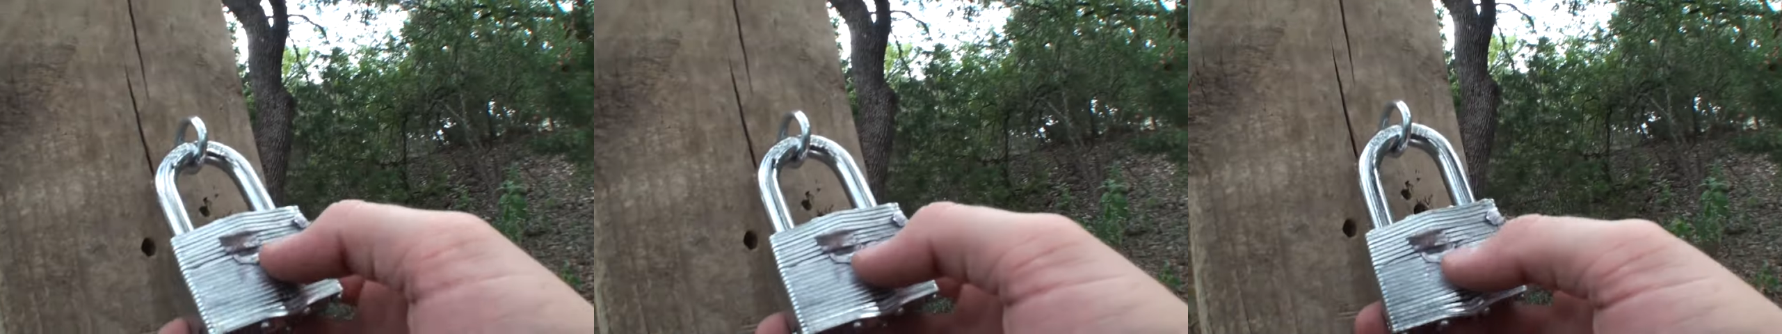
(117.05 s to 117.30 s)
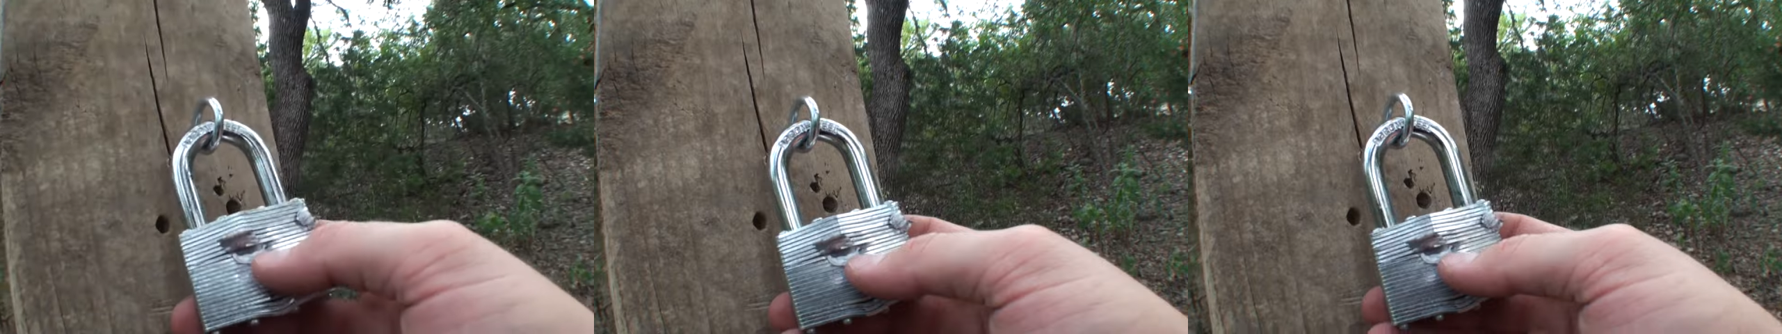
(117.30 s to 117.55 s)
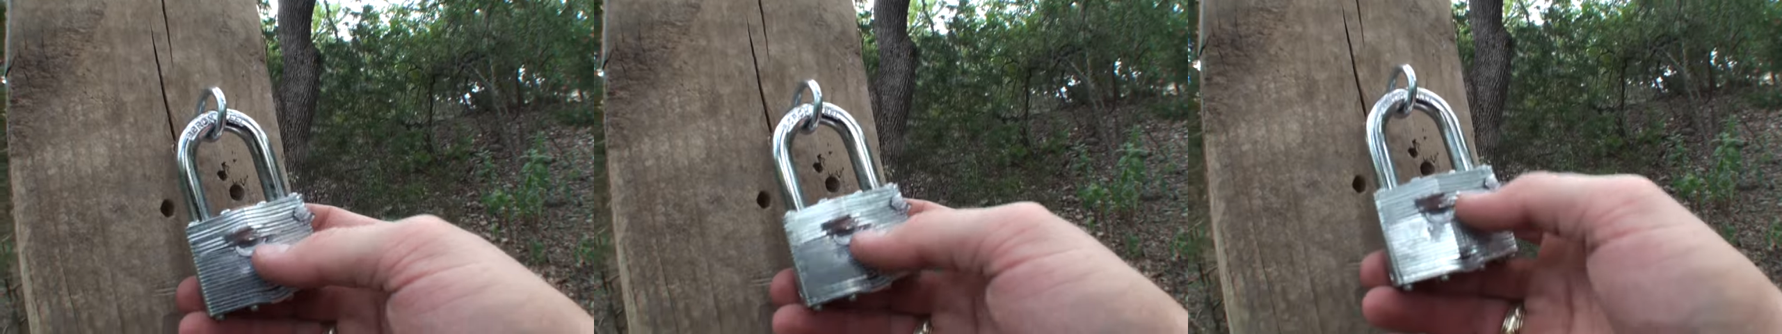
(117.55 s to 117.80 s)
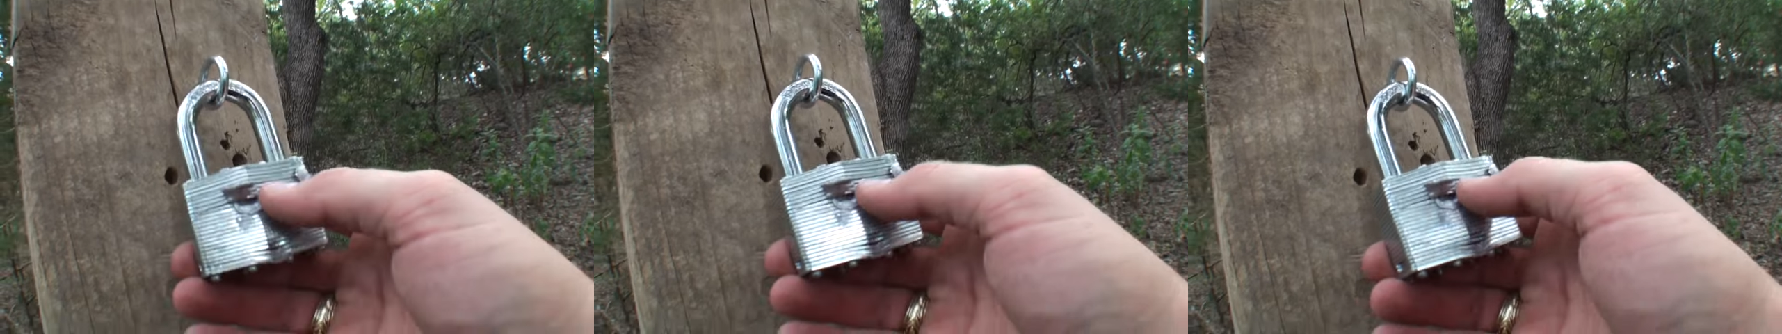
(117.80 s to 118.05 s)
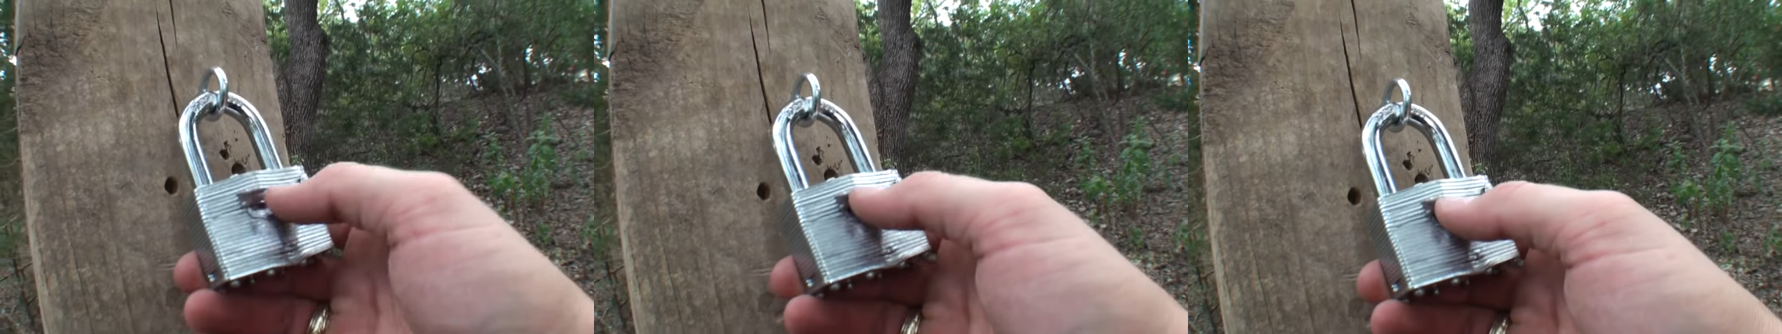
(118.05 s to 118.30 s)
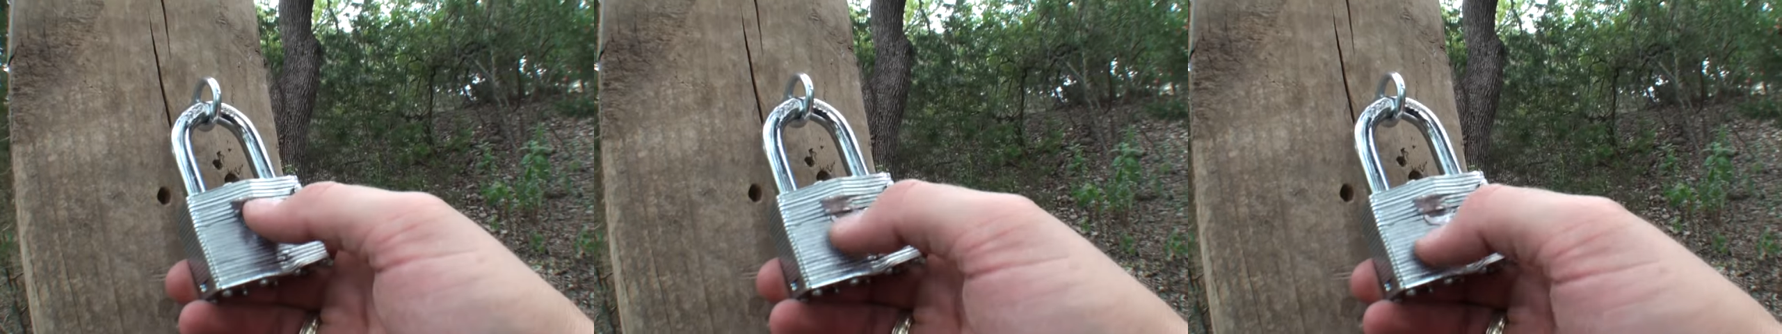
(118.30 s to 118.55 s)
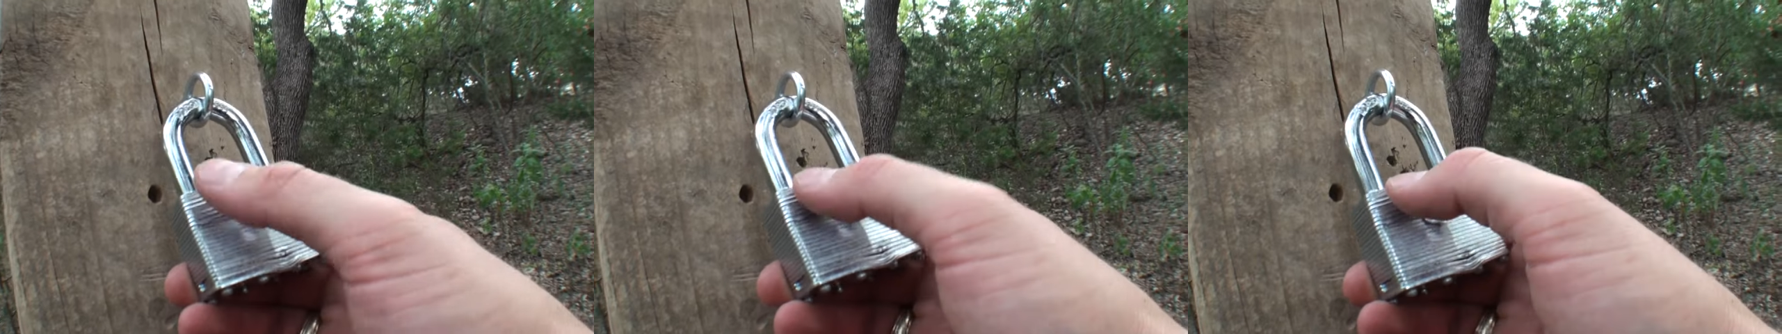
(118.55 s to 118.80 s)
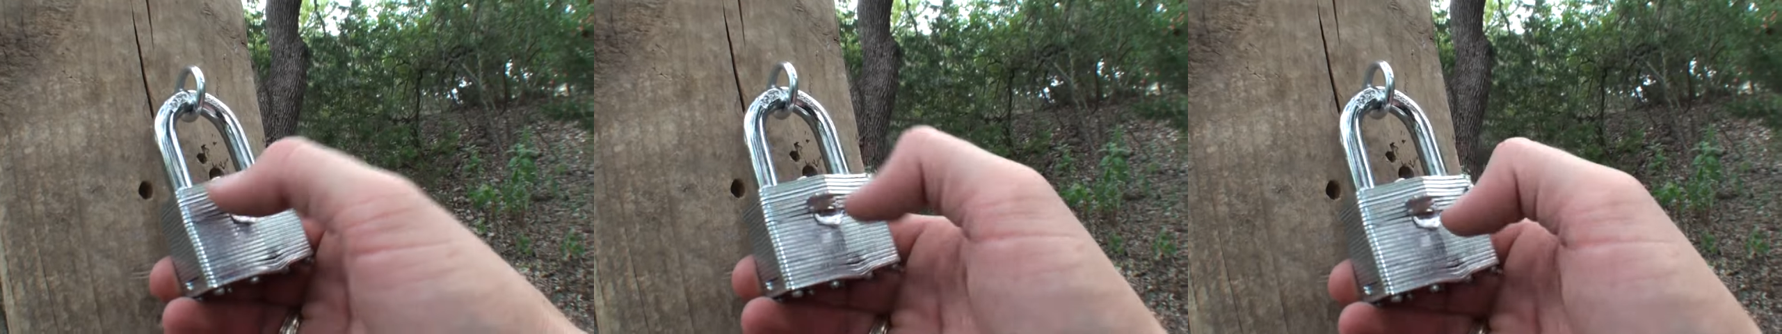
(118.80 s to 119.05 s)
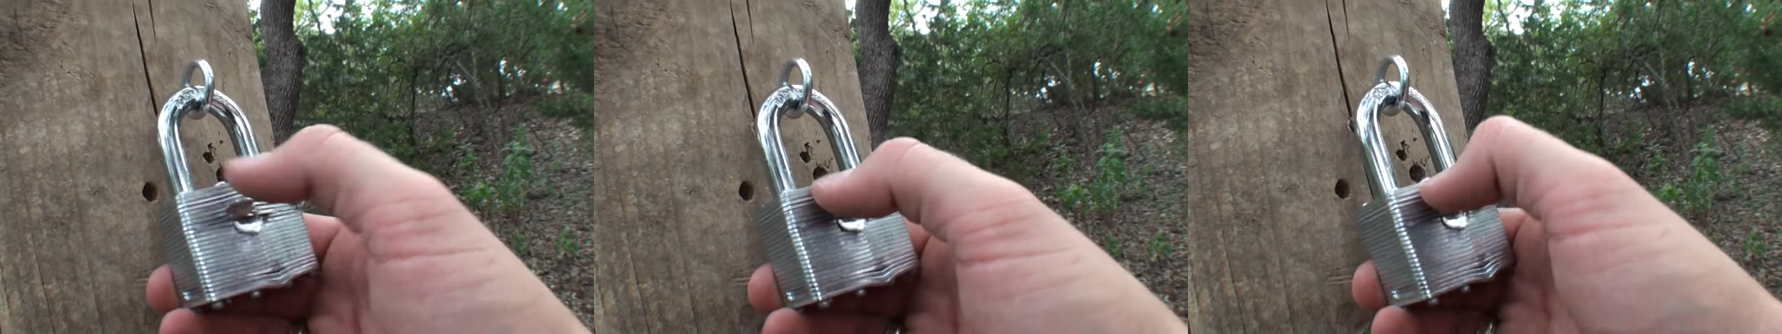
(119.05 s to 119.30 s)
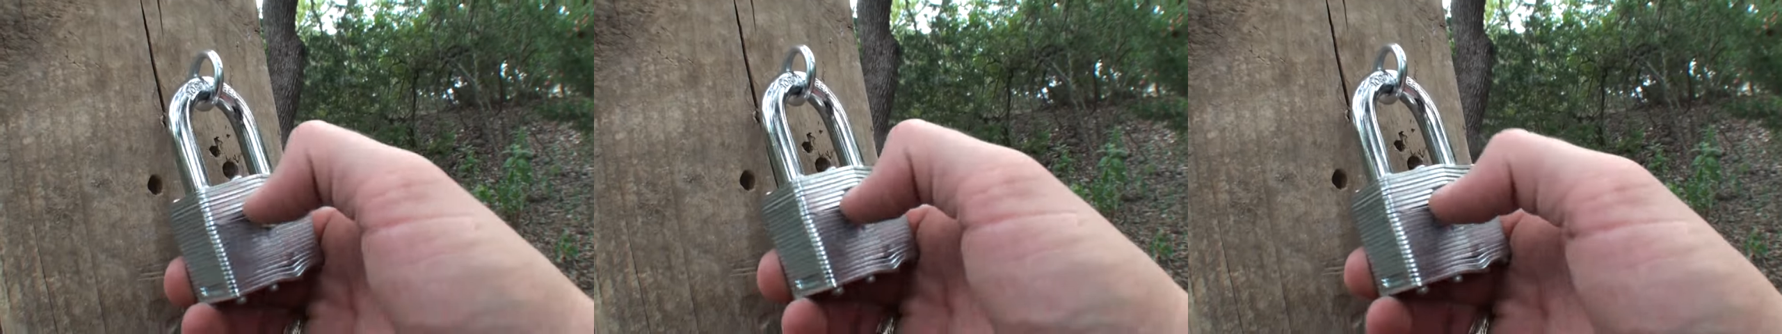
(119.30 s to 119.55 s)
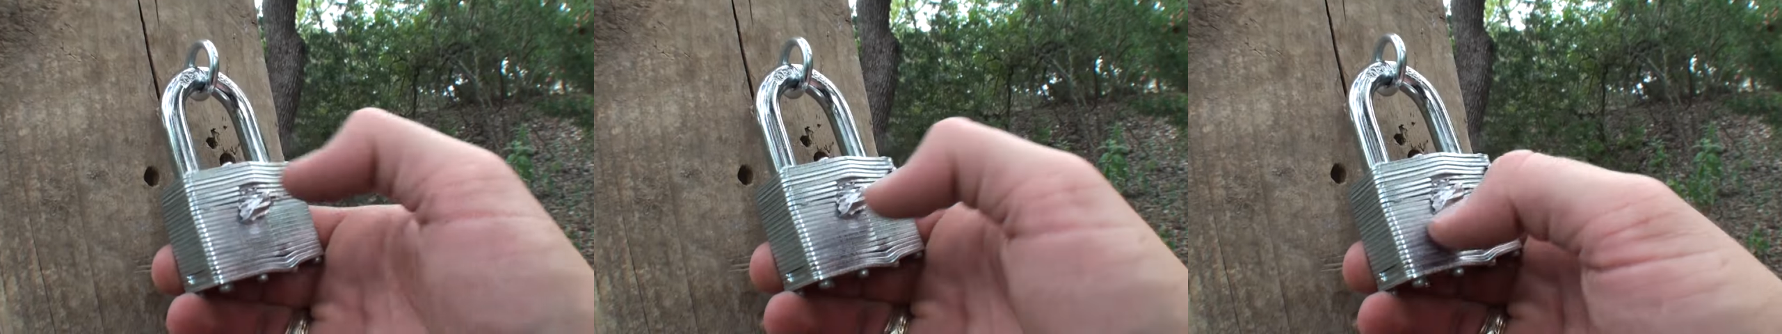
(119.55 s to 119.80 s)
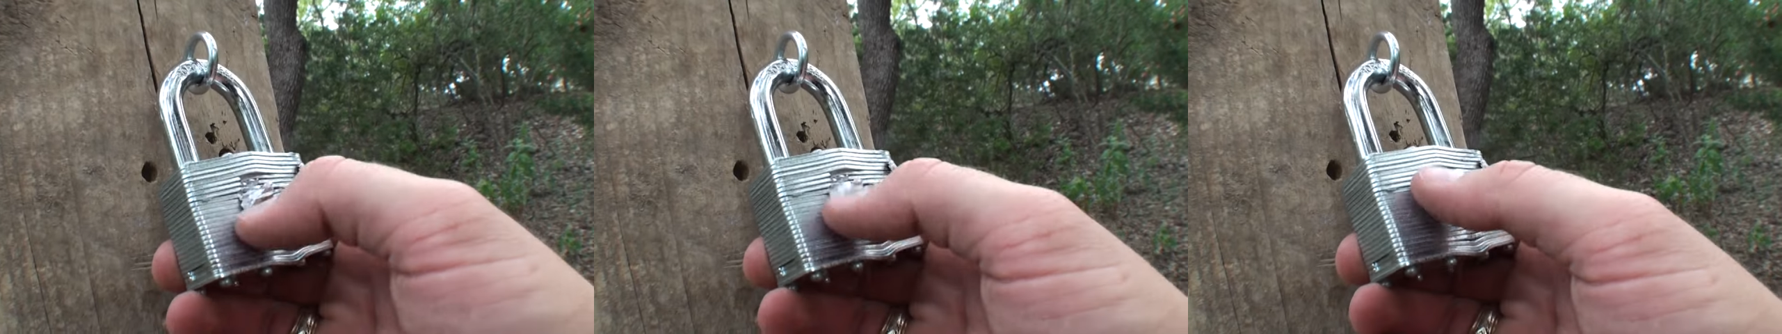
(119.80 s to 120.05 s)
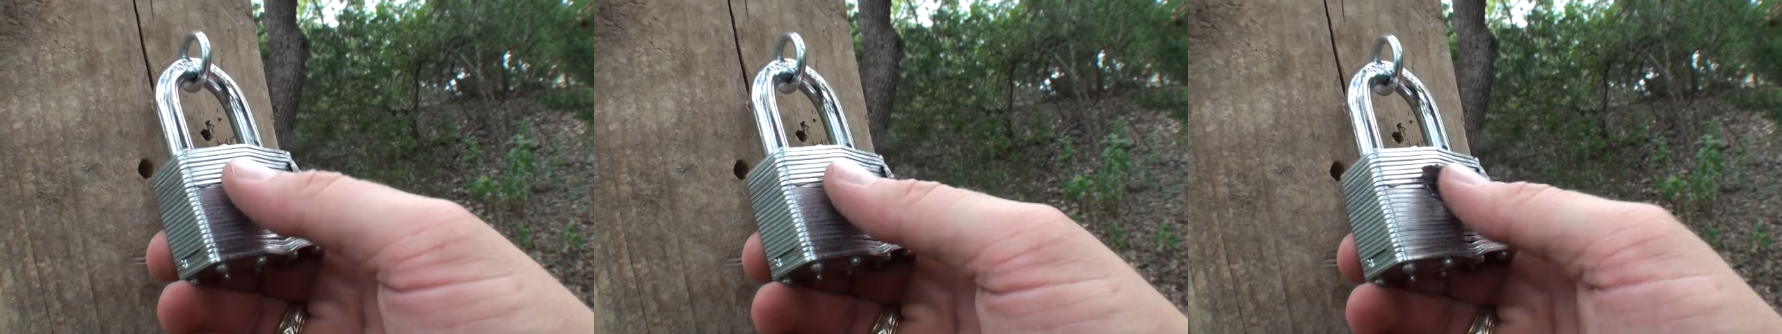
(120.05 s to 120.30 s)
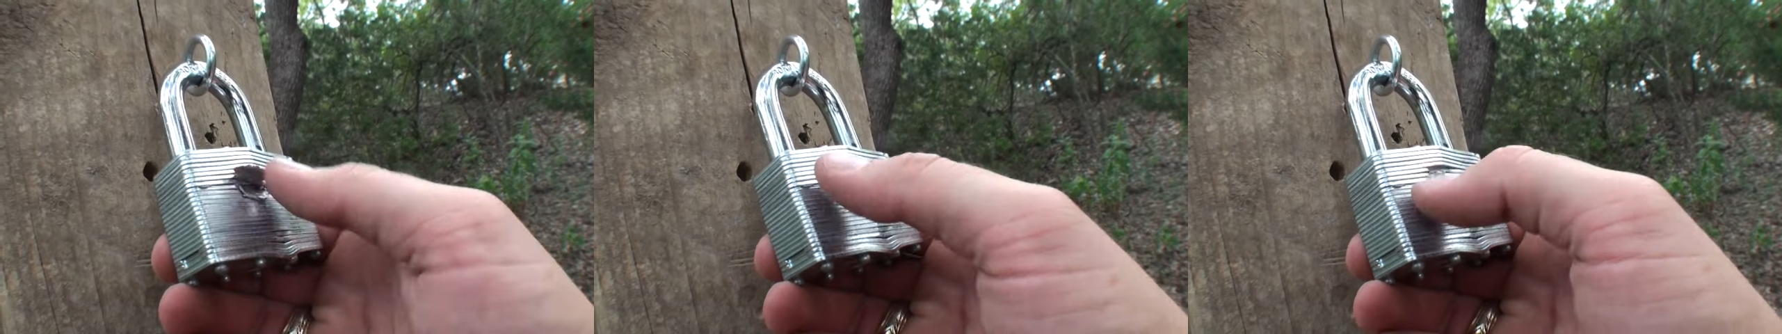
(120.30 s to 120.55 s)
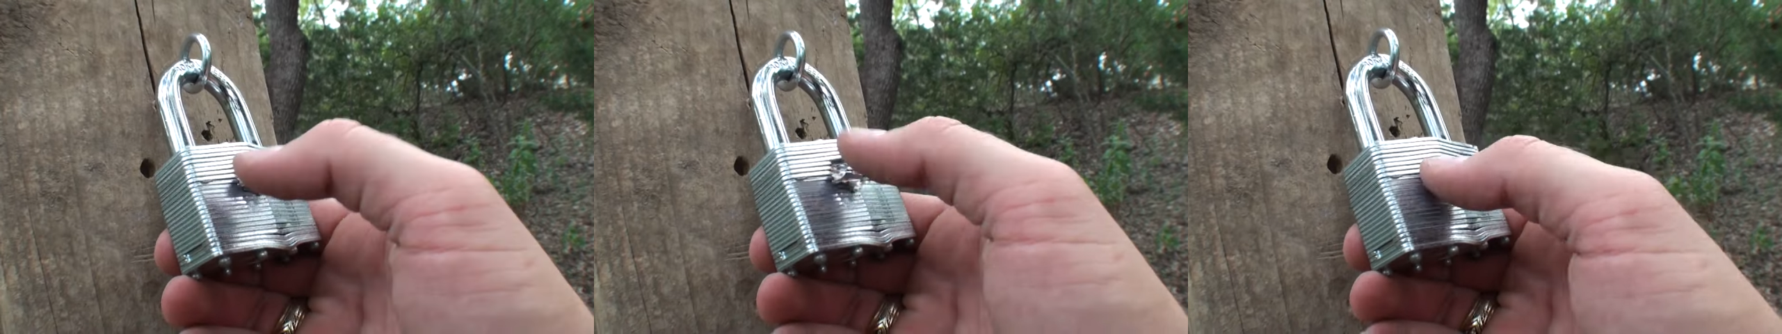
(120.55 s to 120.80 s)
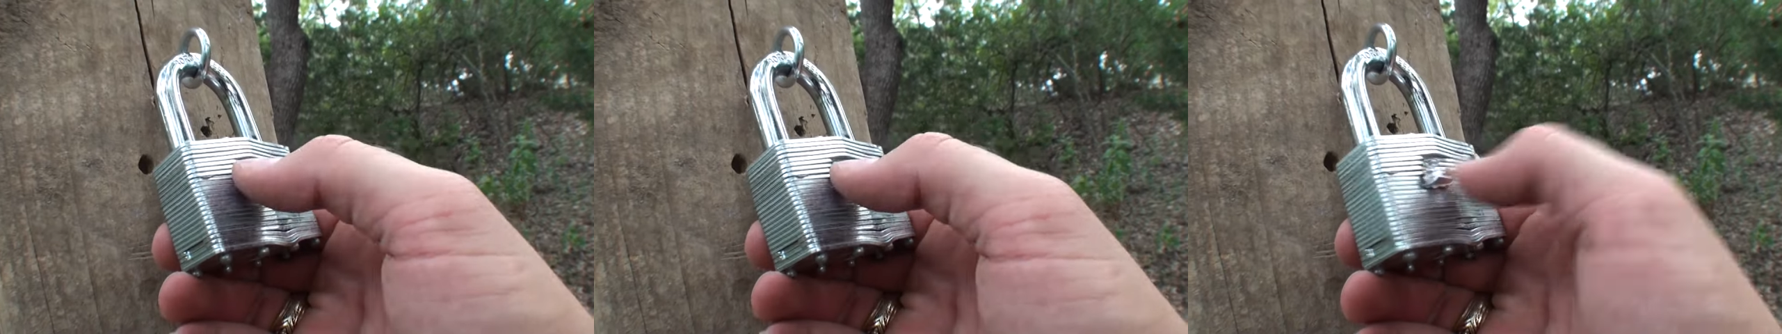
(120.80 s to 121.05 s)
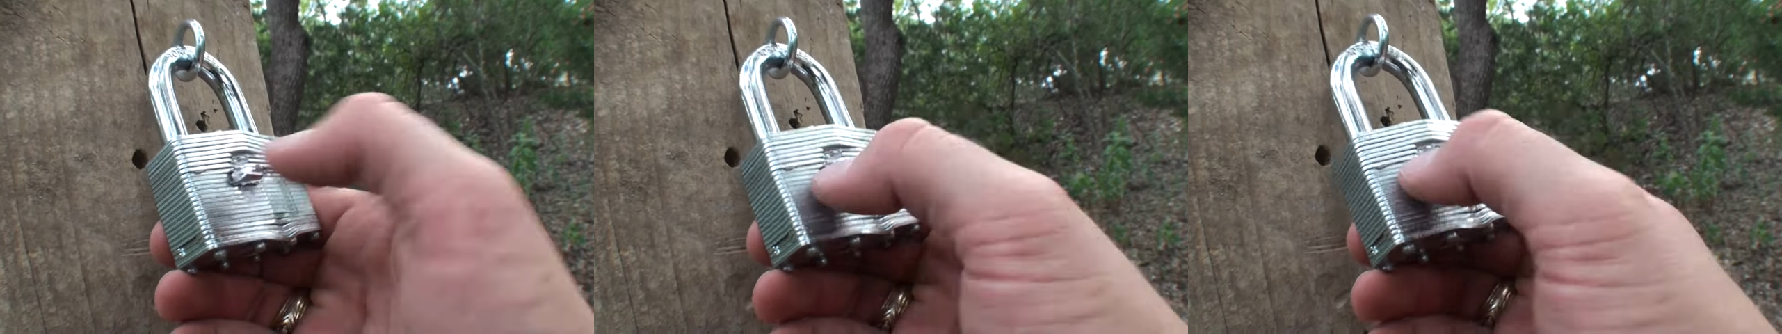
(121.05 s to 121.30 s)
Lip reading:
Nobody's mouth can be seen.